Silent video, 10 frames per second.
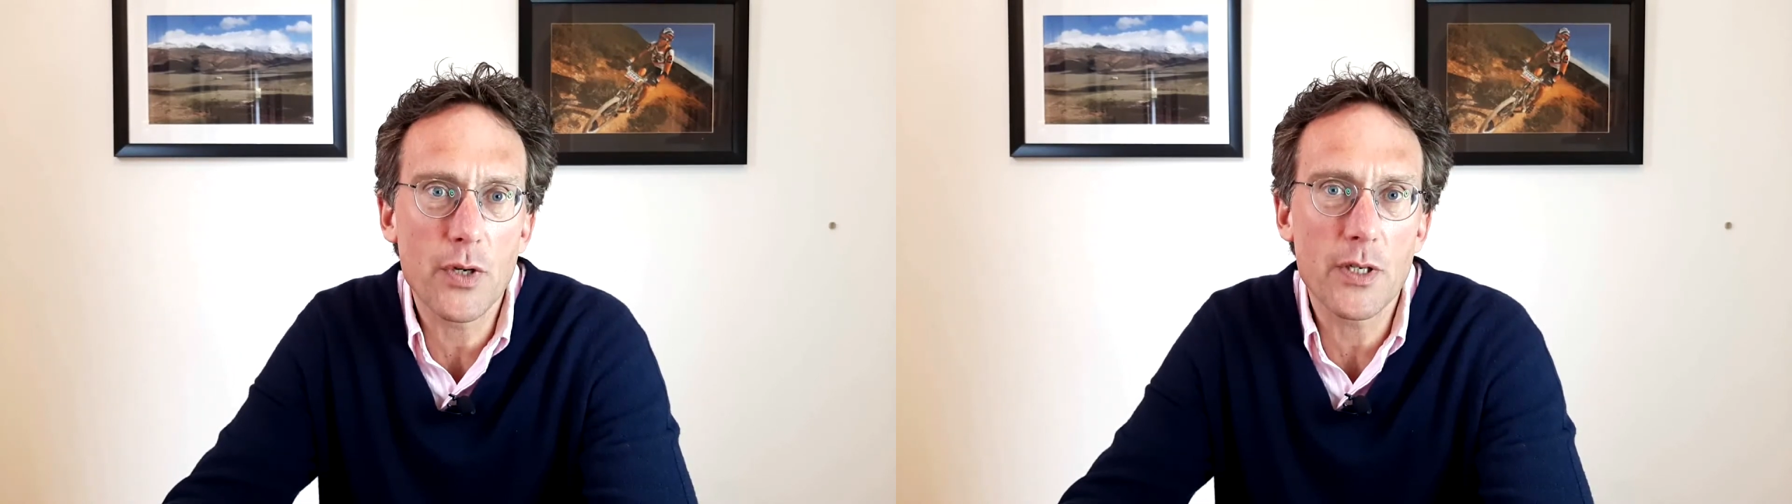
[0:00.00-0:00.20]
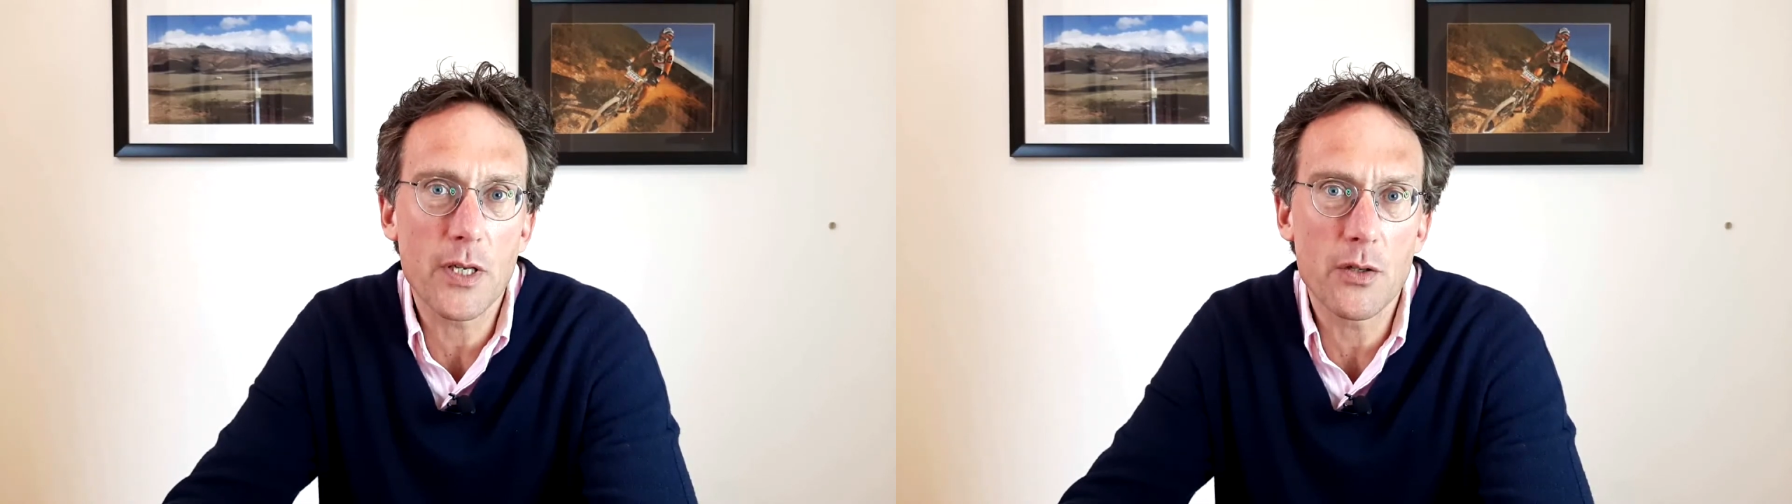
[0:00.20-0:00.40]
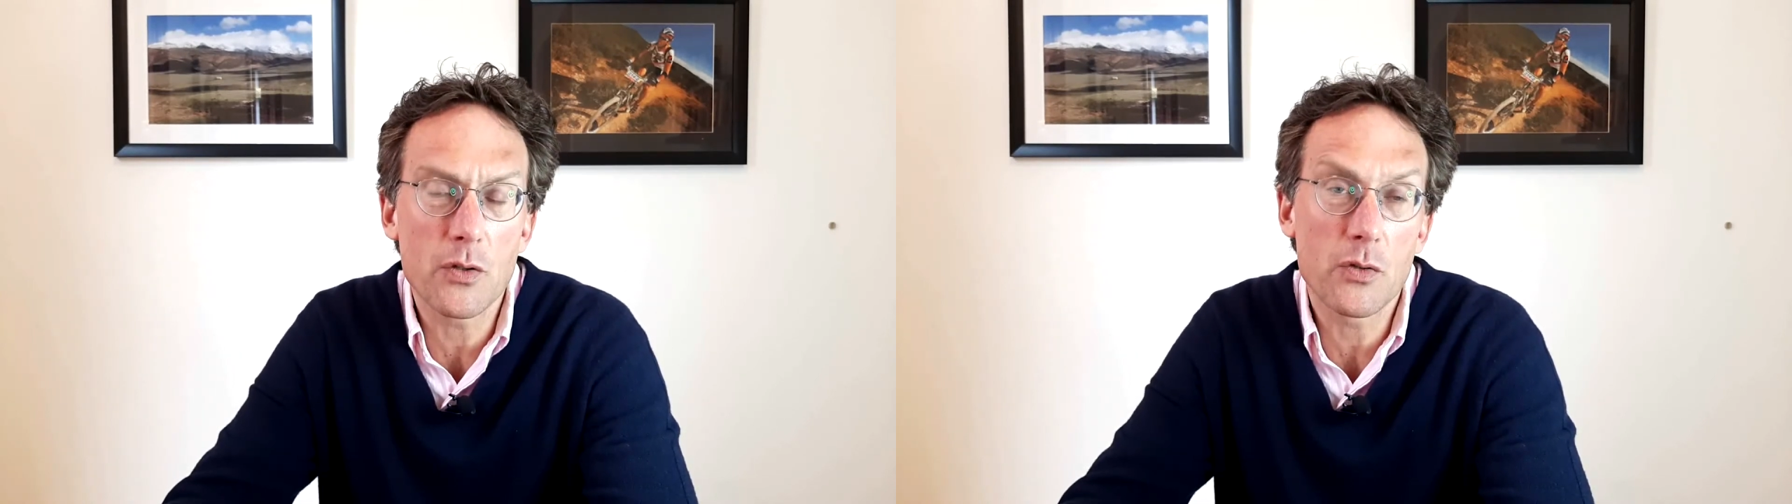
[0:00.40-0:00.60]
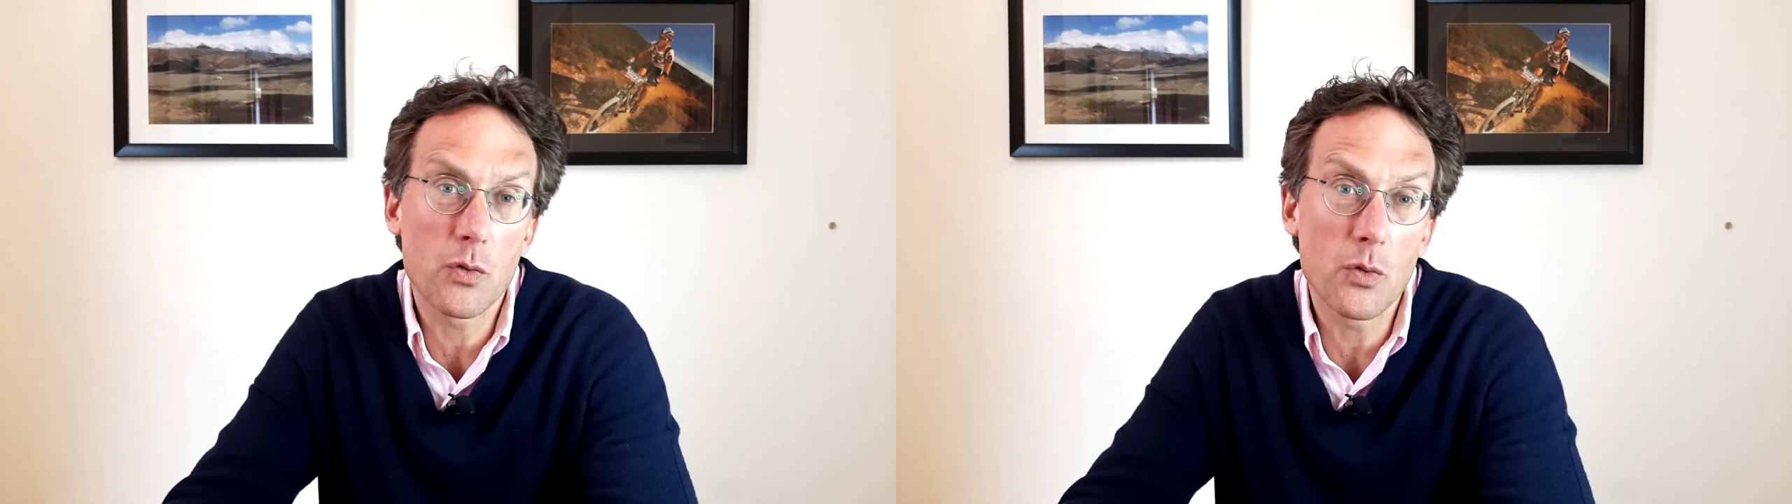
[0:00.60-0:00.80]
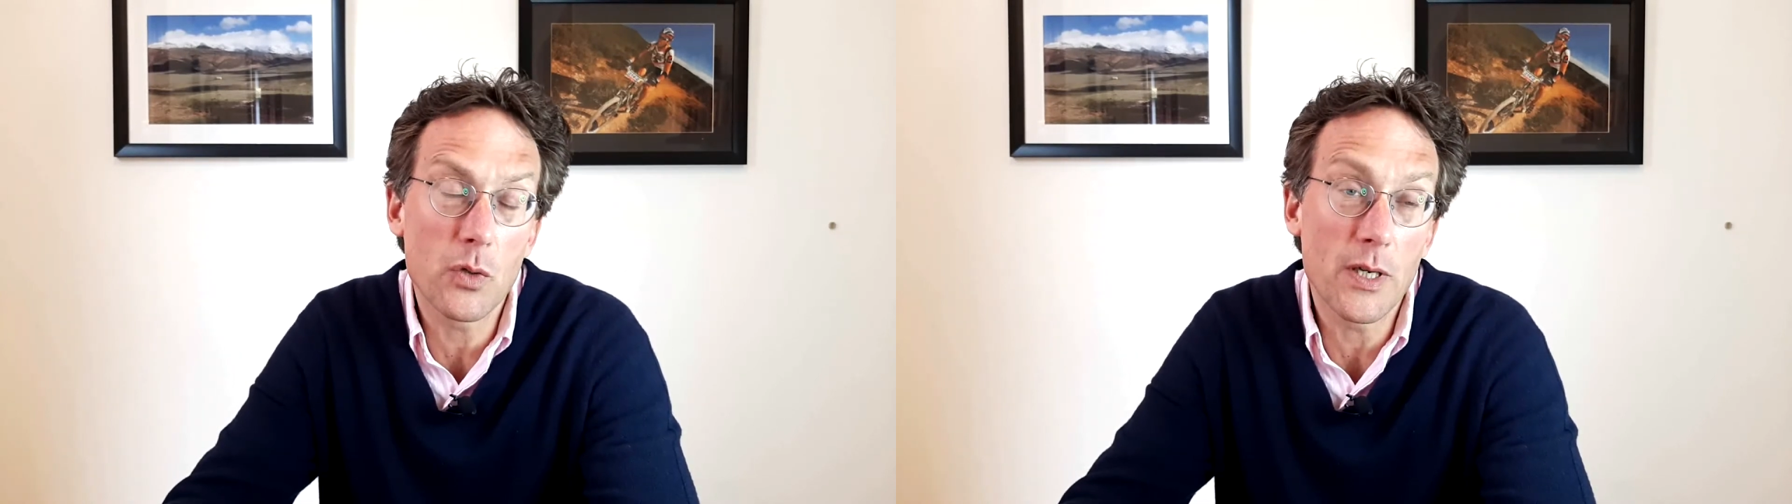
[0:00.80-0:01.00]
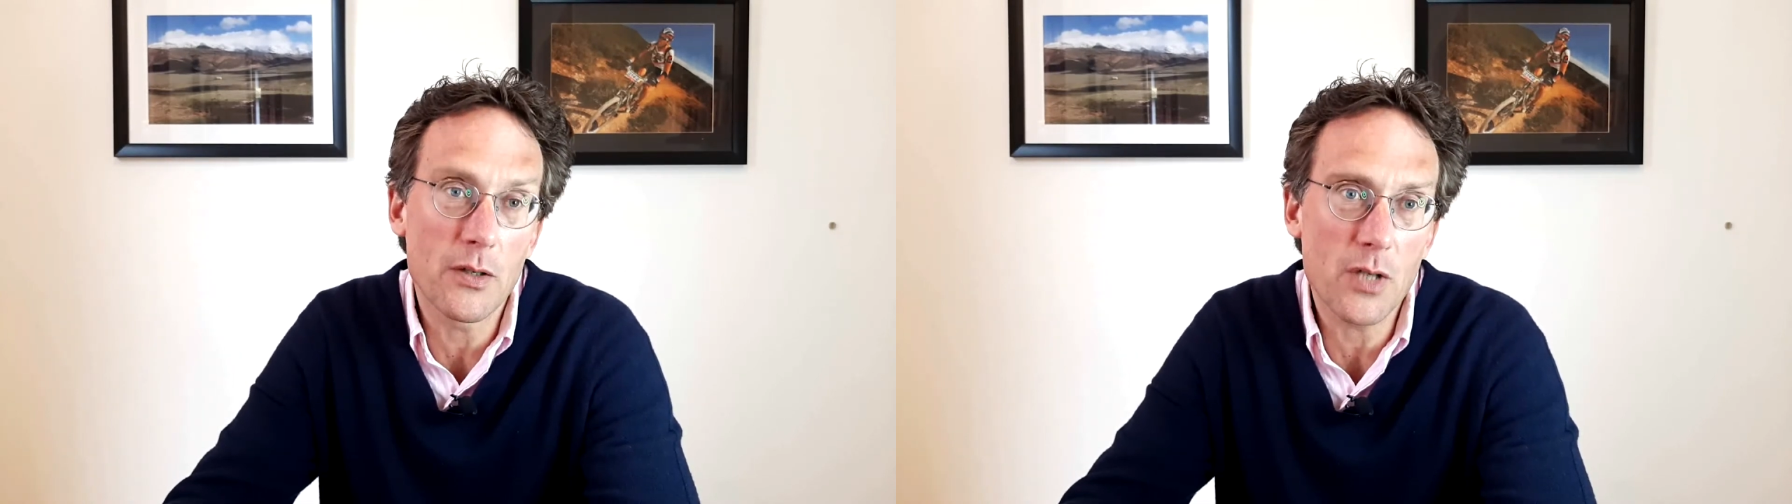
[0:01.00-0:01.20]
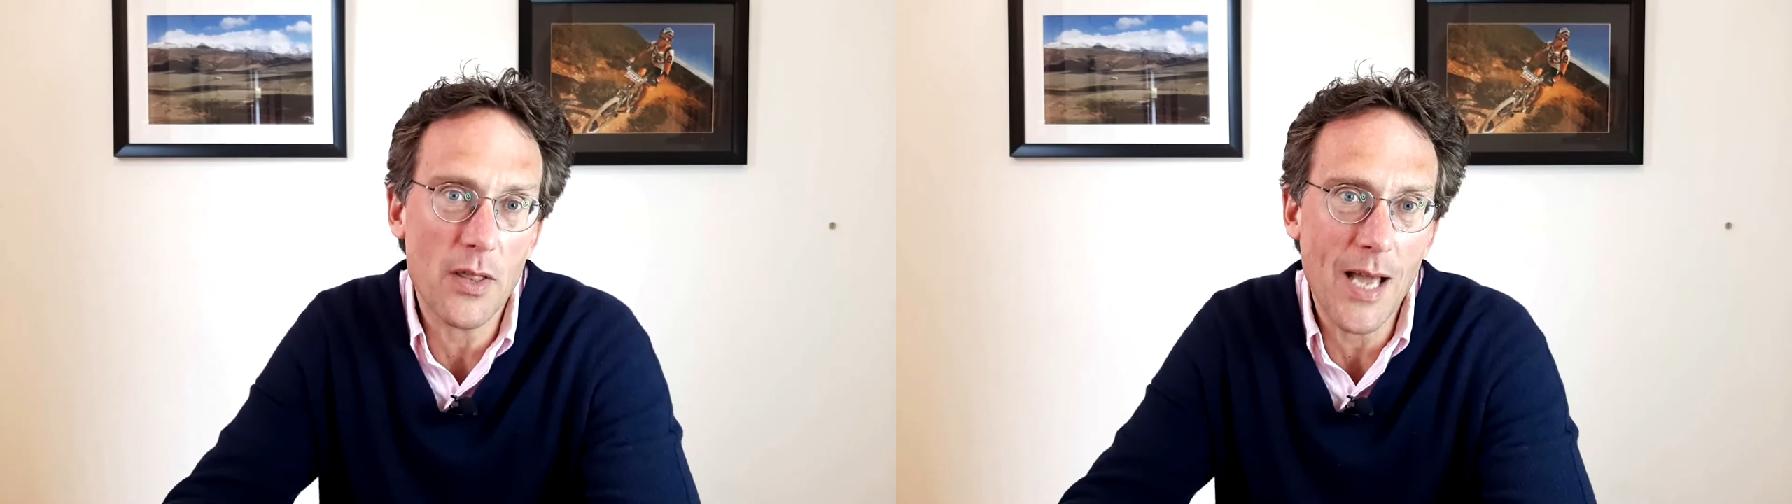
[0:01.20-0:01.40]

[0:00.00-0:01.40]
it into a South